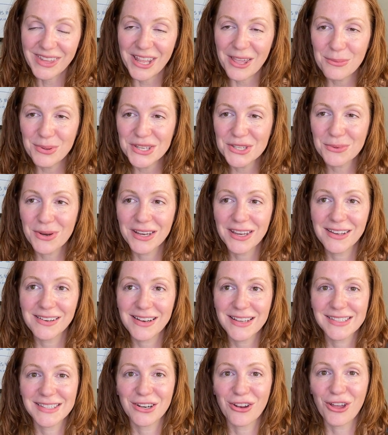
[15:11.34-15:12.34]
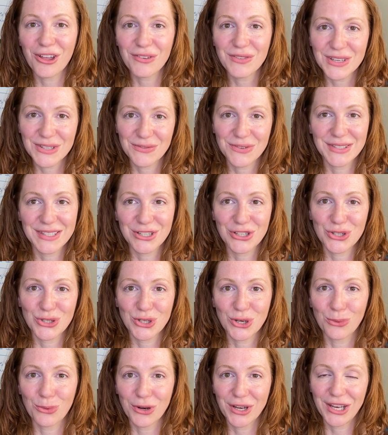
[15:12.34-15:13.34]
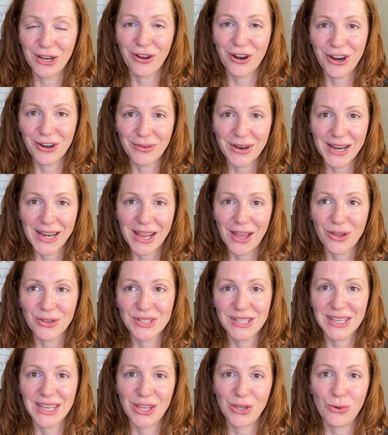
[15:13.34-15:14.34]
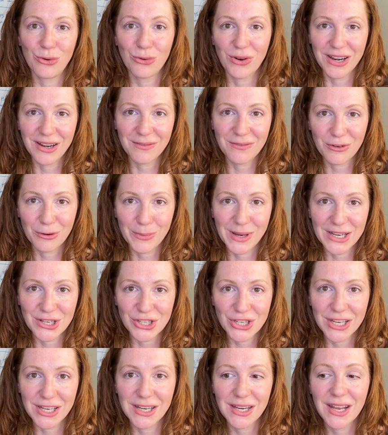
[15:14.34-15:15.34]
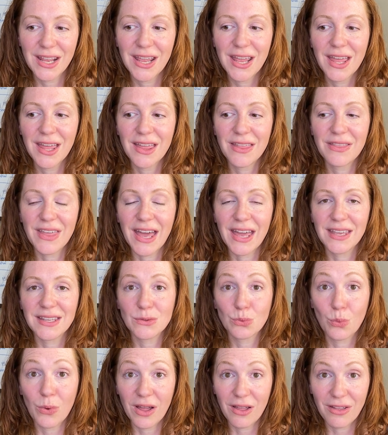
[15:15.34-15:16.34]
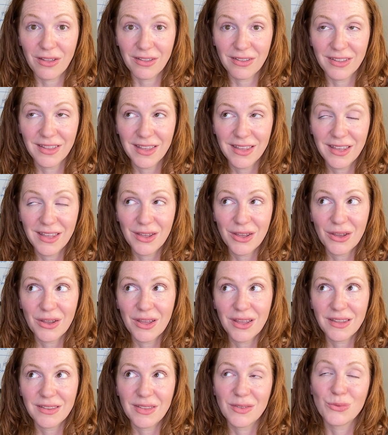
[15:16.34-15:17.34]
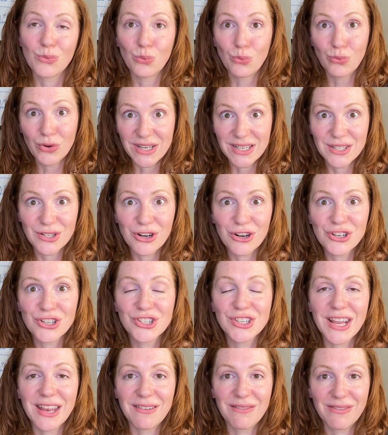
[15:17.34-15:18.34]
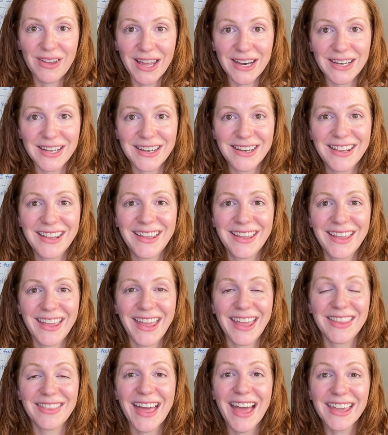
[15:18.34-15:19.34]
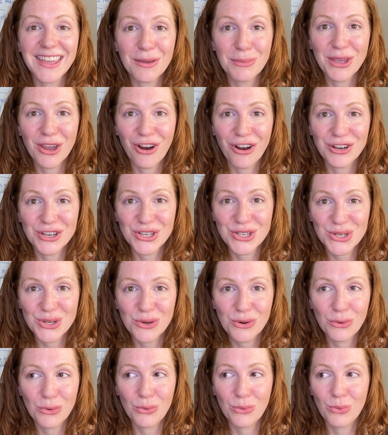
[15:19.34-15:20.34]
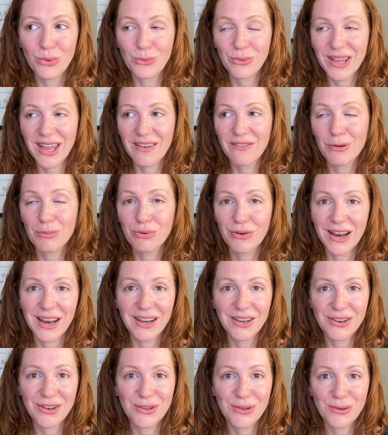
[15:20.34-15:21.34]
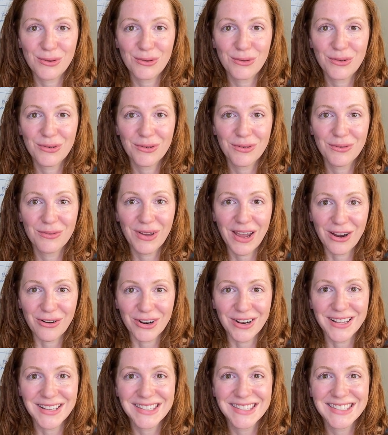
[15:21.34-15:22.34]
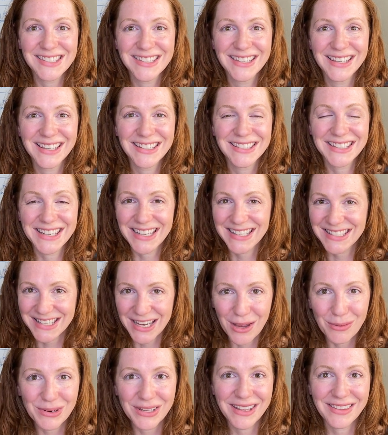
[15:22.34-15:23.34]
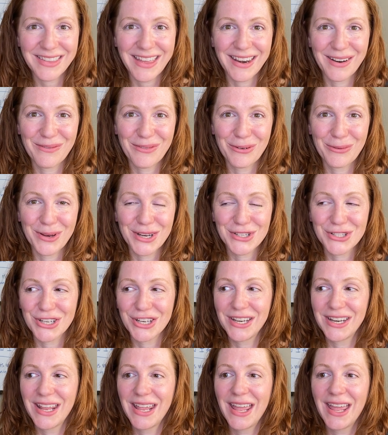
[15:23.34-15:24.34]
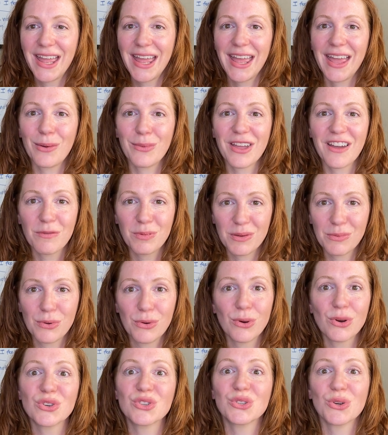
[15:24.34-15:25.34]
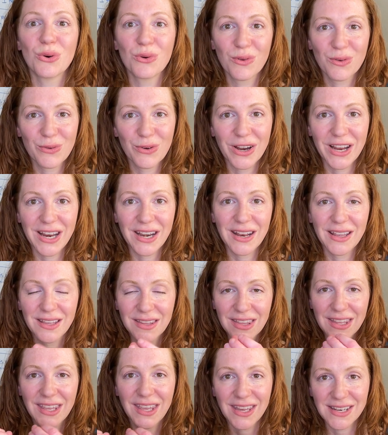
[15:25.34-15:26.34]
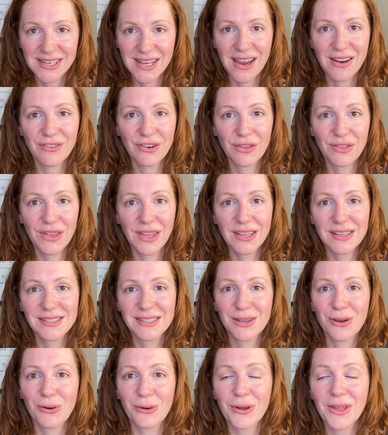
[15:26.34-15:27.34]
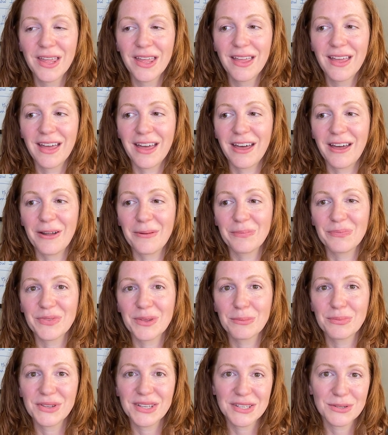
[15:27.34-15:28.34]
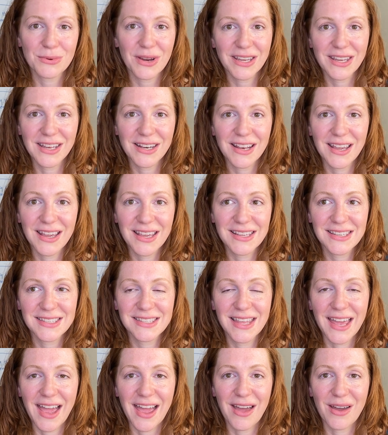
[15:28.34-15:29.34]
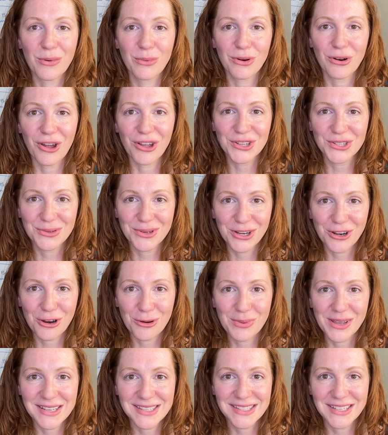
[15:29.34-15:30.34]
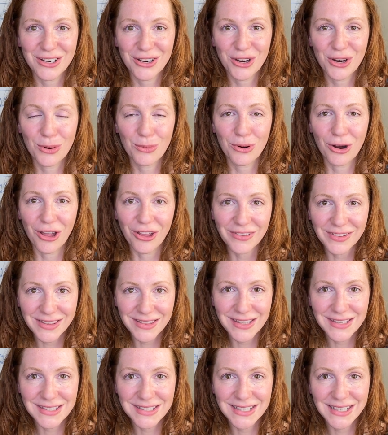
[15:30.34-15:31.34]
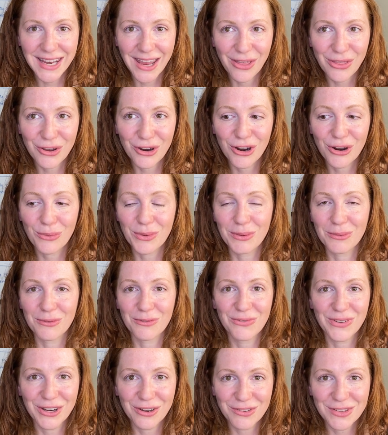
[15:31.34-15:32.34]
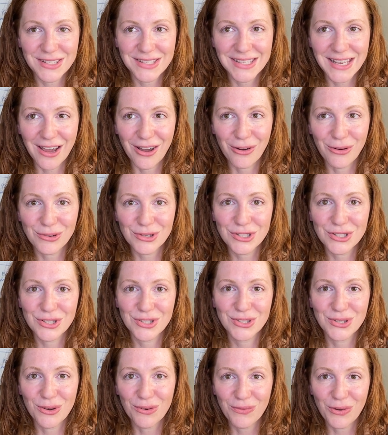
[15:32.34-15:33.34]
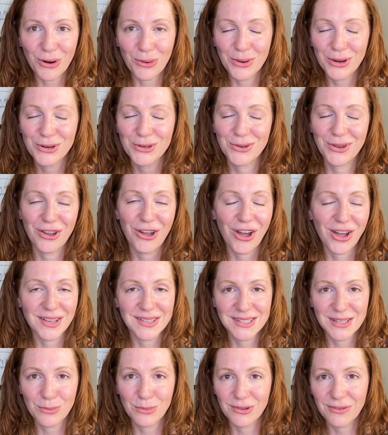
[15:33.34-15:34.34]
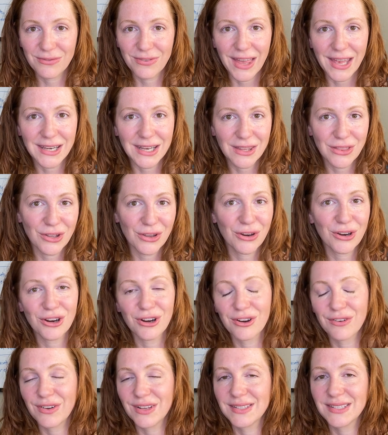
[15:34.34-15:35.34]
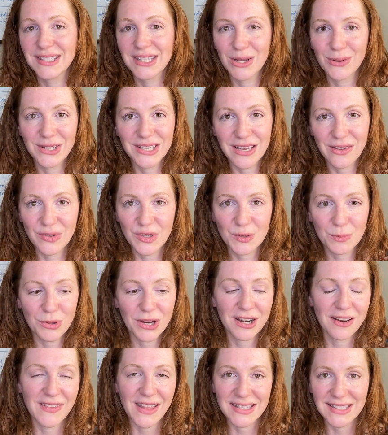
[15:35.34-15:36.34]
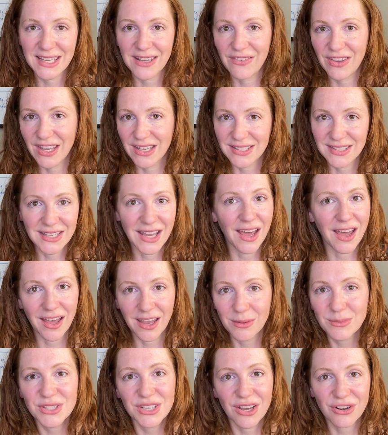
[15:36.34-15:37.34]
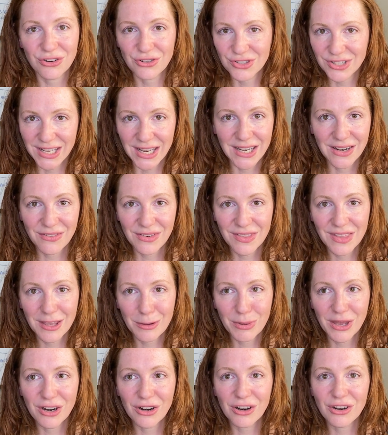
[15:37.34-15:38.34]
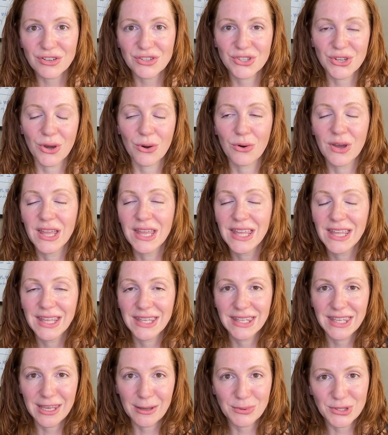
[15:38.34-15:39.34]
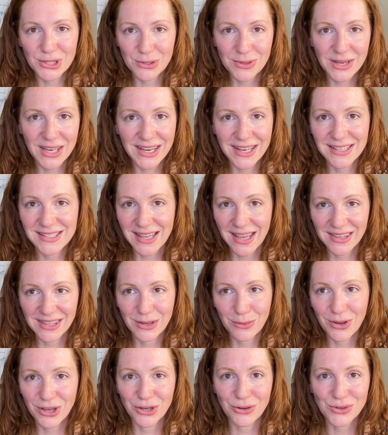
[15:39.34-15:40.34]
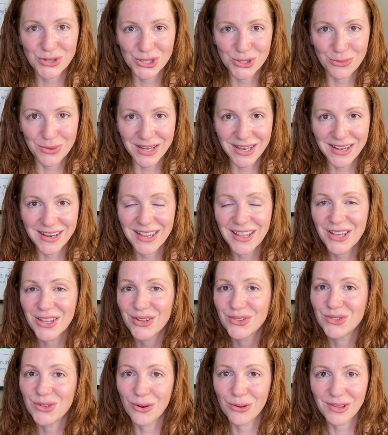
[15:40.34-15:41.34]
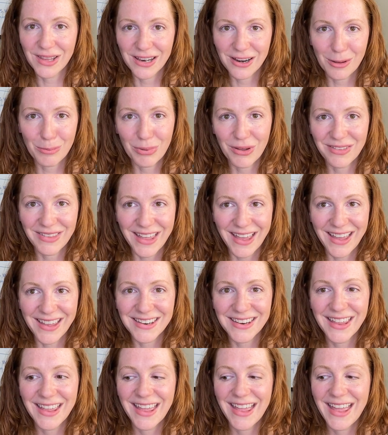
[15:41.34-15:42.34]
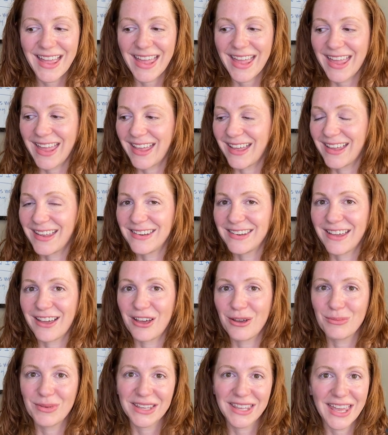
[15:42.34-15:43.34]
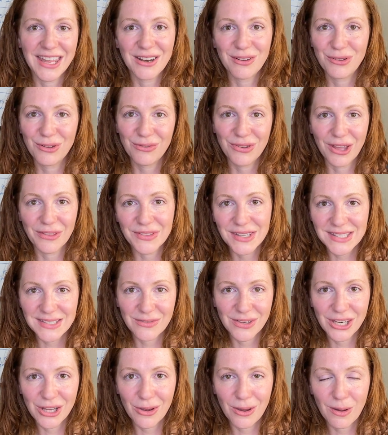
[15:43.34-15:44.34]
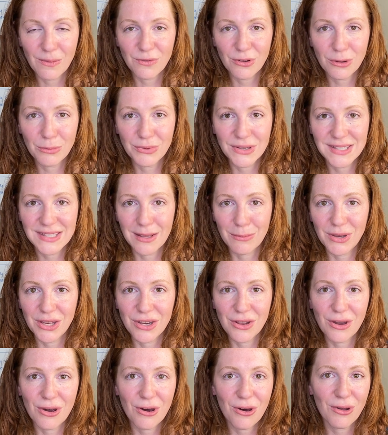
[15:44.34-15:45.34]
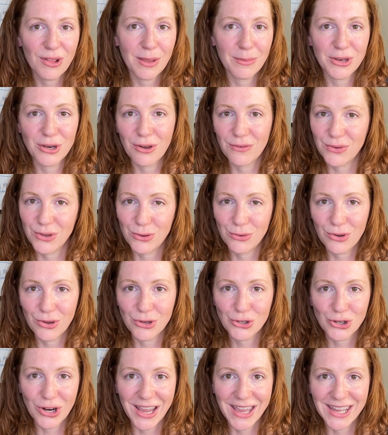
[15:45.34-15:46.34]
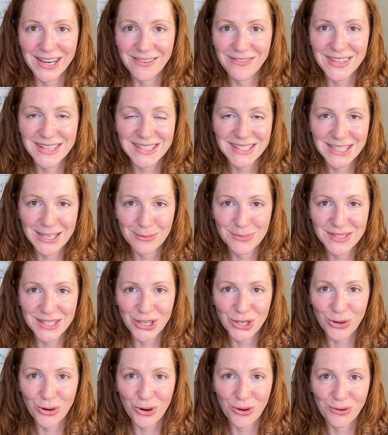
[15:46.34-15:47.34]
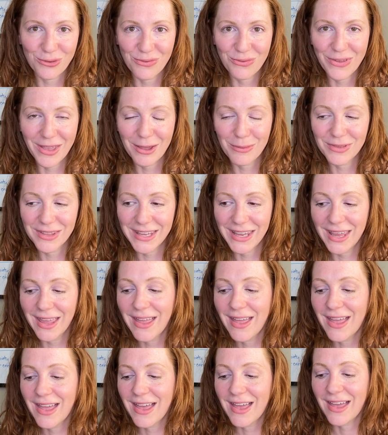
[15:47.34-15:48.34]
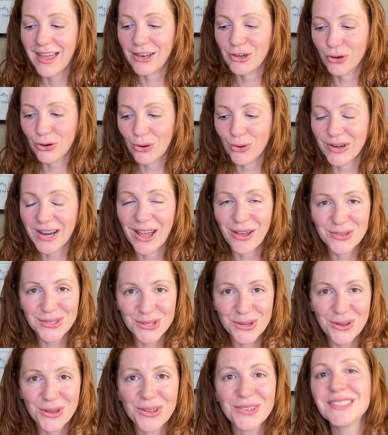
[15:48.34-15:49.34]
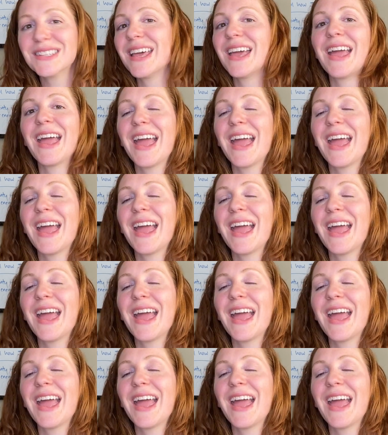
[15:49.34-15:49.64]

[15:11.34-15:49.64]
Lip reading: Please recognize that all of us physicians are working hard right now to get you great information that is well researched and vetted, and that can be hard to do when we have a brand new virus. It takes time to get that information, and we have people who are so afraid and clinging to everything. So please recognize that we're all doing our best here. We're all in this together. We will figure this out. So far, we are doing awesome with flattening the curve and slowing down the spread, and that's giving us time to understand everything better. So keep doing exactly what you're doing. Don't let up on that. And again, if you found this video helpful, please let me know. Let me know if you try any of these tips in your own family and your own household.